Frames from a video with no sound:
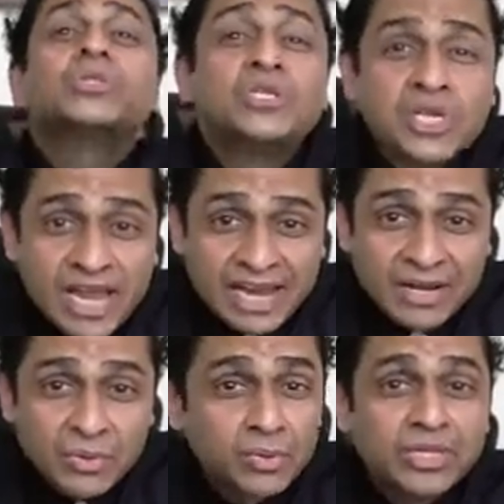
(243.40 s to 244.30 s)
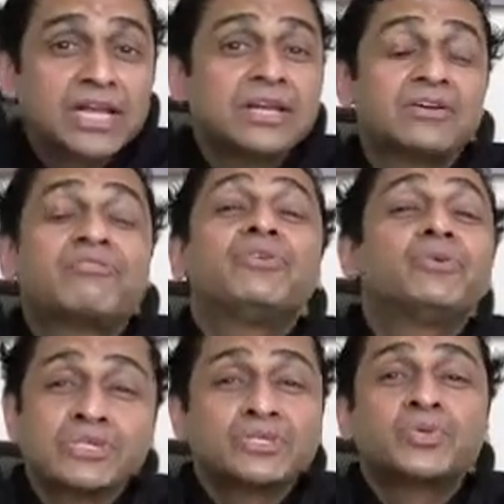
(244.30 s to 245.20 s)
to the child, who then
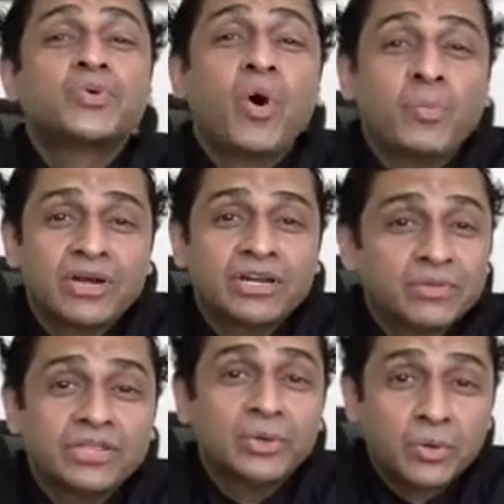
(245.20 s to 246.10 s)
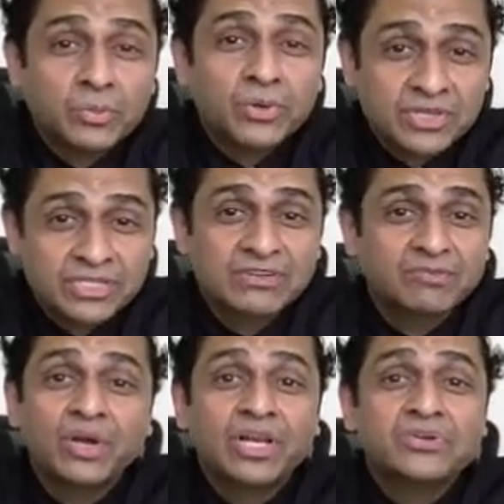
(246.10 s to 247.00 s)
refuses to cooperate with the whole process
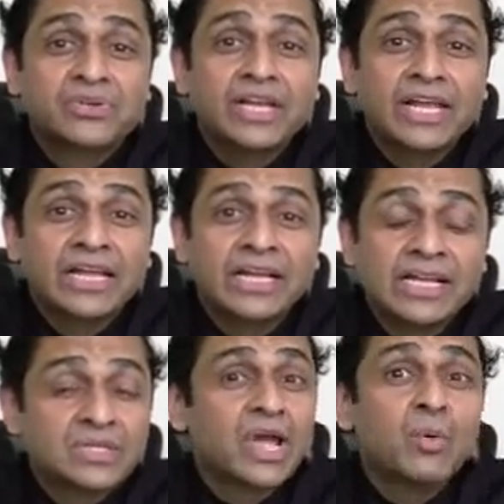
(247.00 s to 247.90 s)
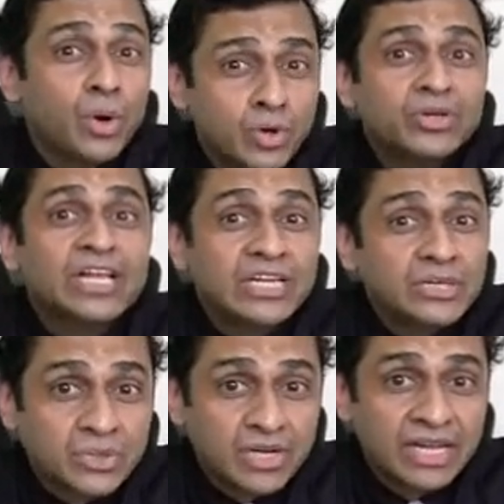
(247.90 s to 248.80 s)
of toilet training. So I want to tell
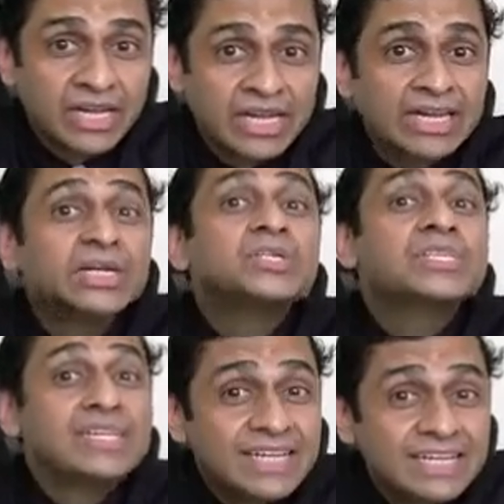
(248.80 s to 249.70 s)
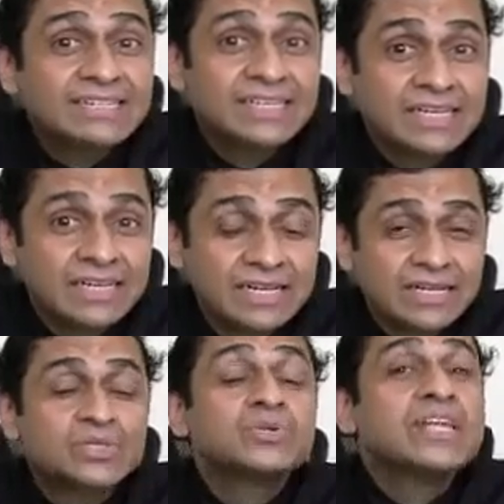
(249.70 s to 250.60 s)
you today, it's easy.
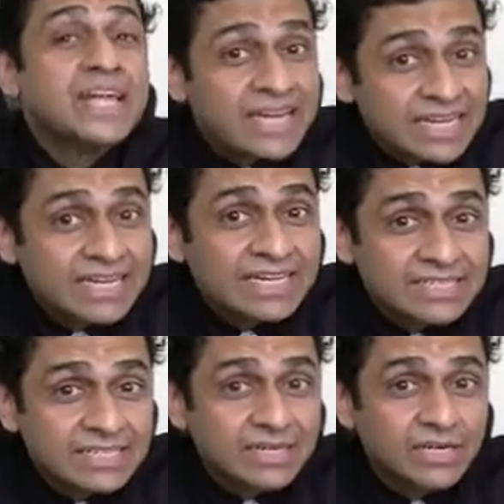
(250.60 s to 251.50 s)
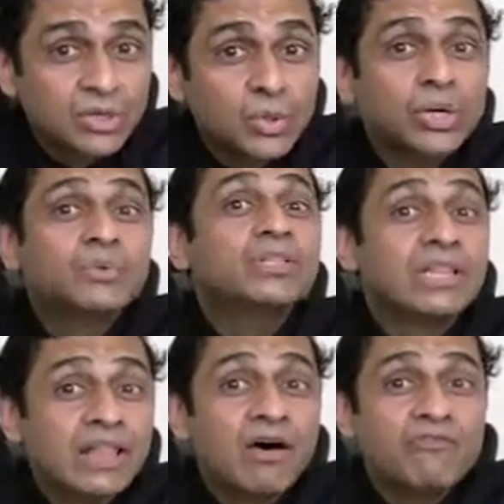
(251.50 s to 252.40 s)
So take it easy. Do it
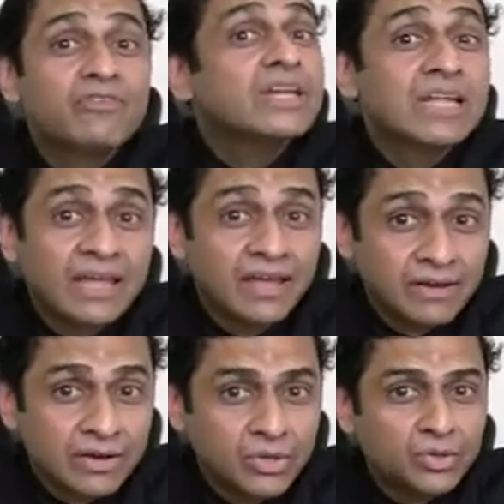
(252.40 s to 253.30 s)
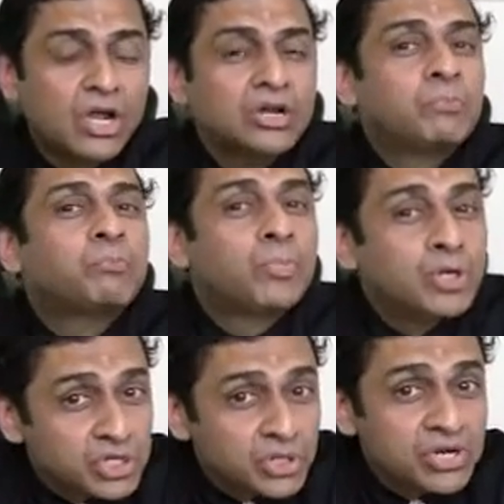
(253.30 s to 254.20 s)
with love and care. Do not
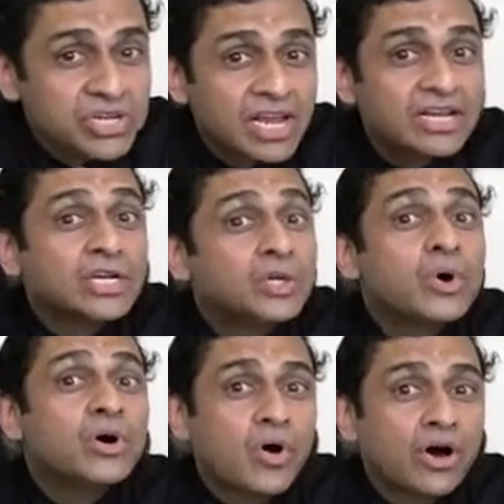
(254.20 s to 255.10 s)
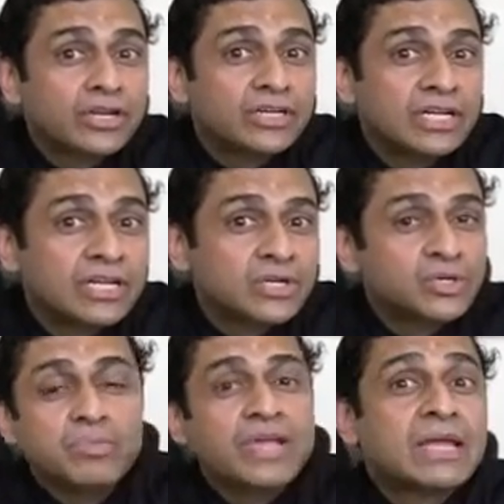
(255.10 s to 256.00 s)
push your child into a corner
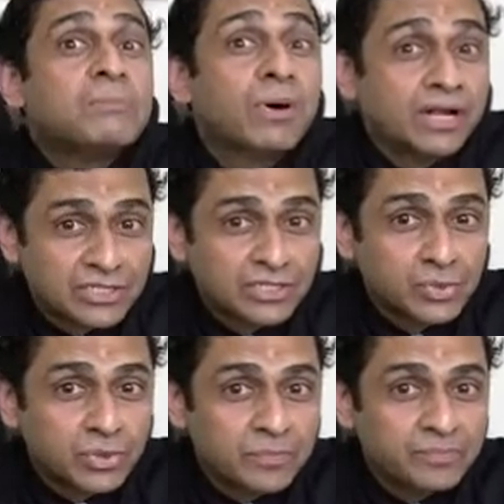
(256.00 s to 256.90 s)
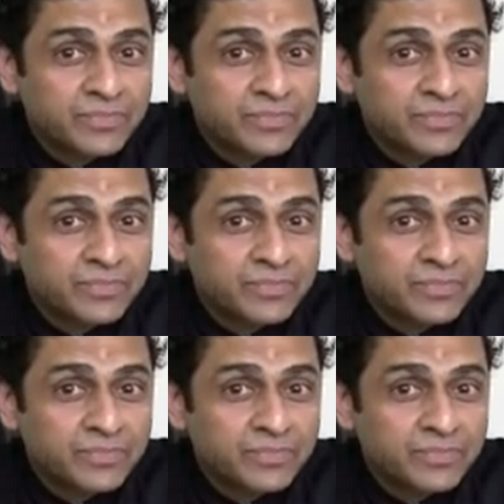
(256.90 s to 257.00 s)
to make him pass stool.